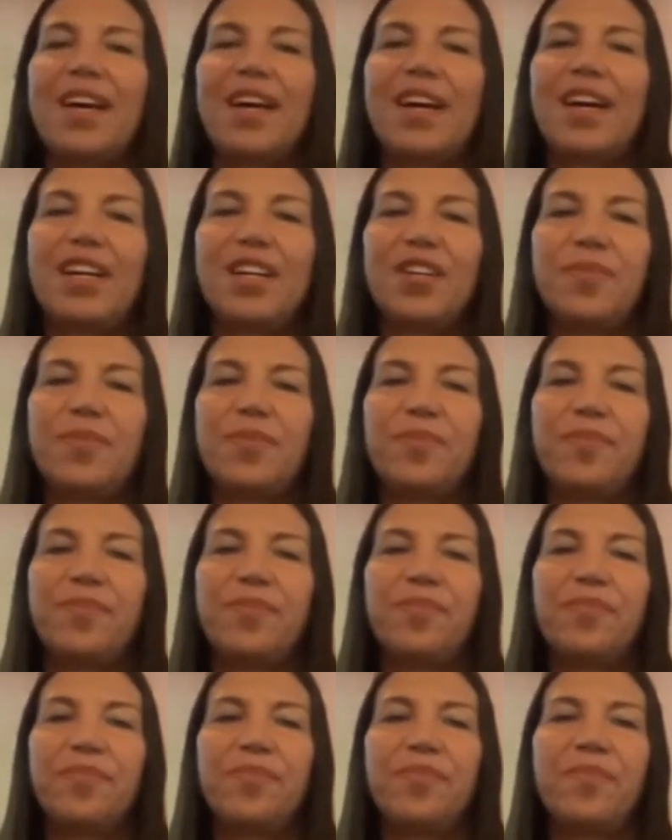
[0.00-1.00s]
Um,
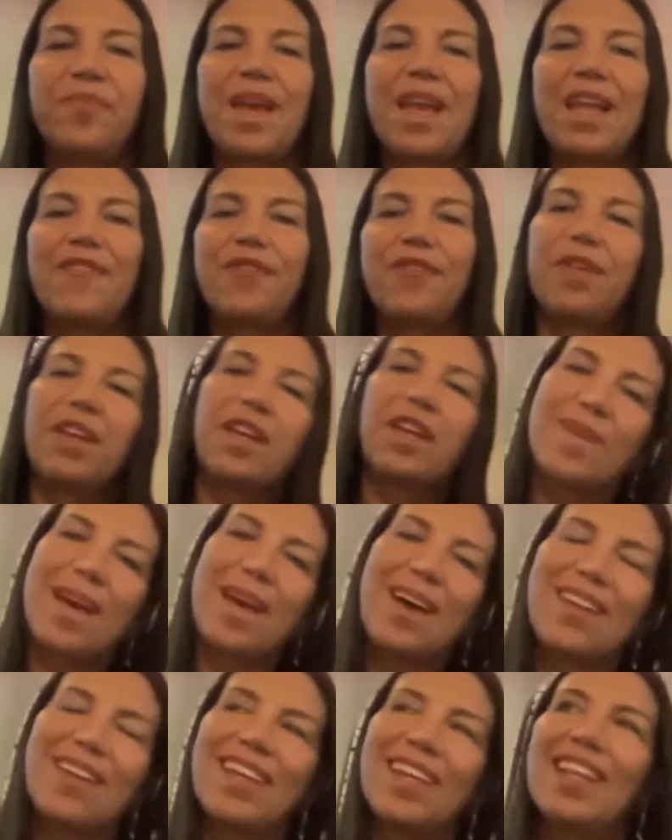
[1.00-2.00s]
and if you think
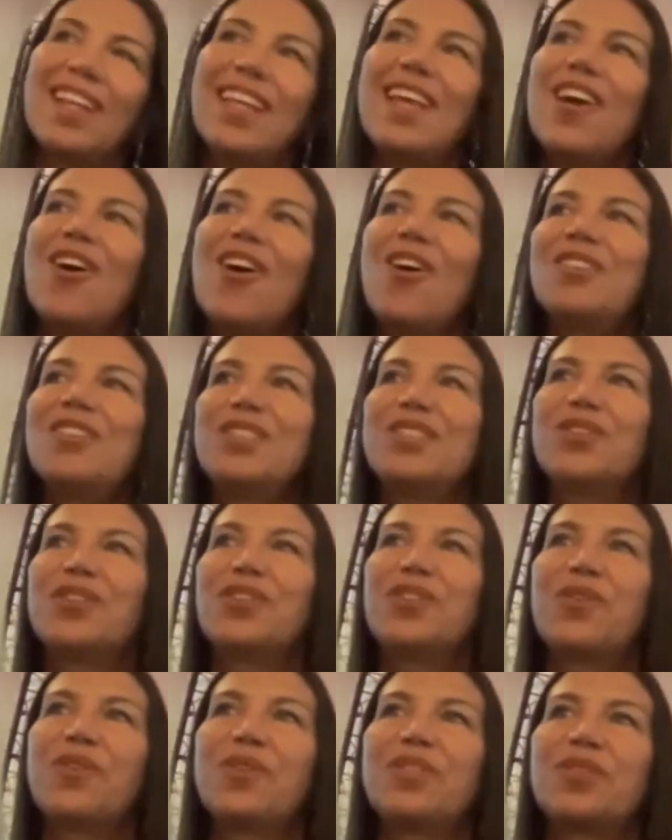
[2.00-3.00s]
about it, also,
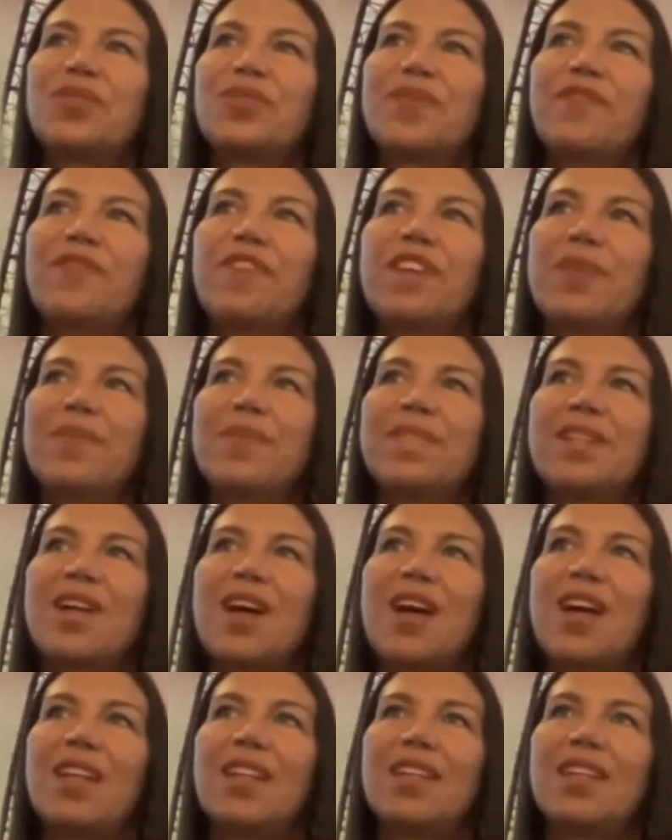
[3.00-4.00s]
you know, the twin flame is not